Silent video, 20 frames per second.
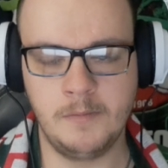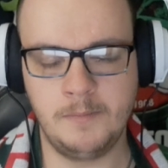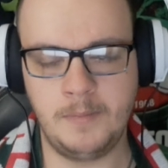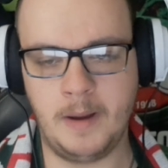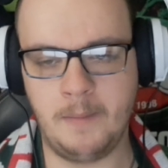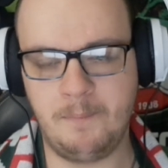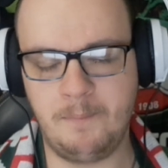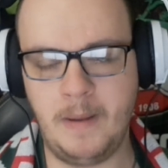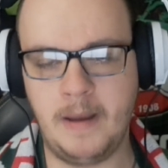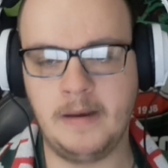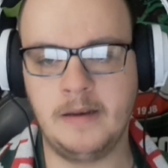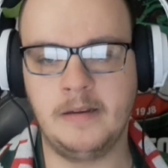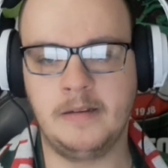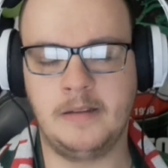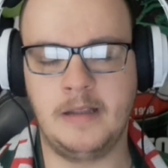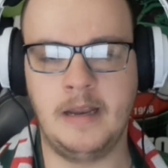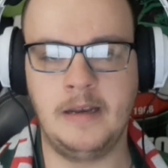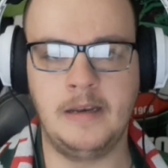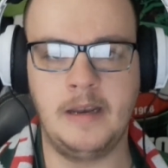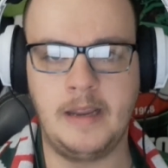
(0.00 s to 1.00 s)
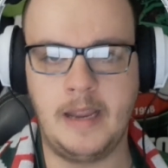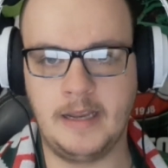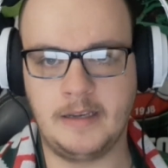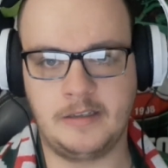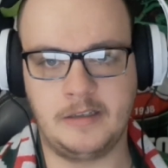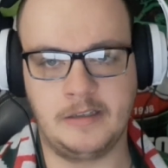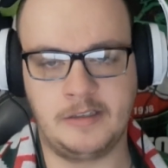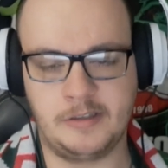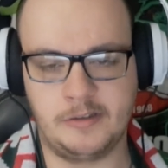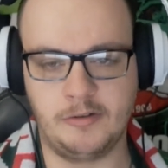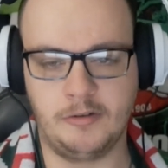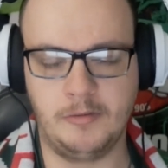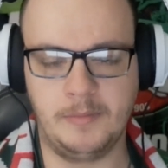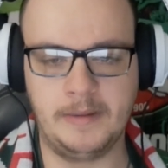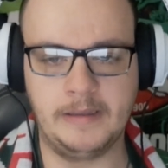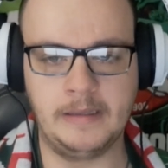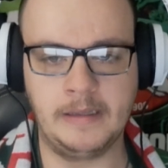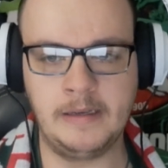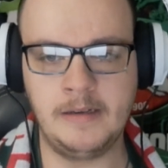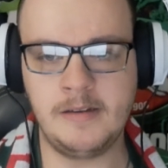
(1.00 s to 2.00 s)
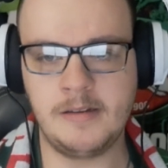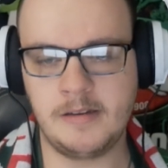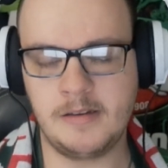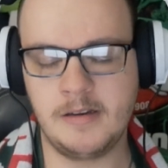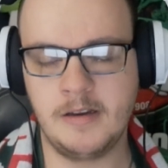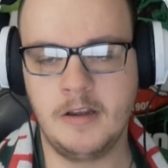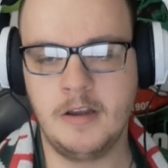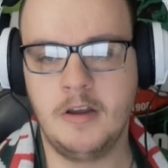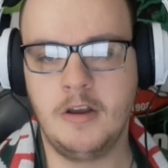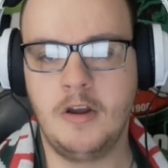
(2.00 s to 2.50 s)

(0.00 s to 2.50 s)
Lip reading: but better than against the Storm at least.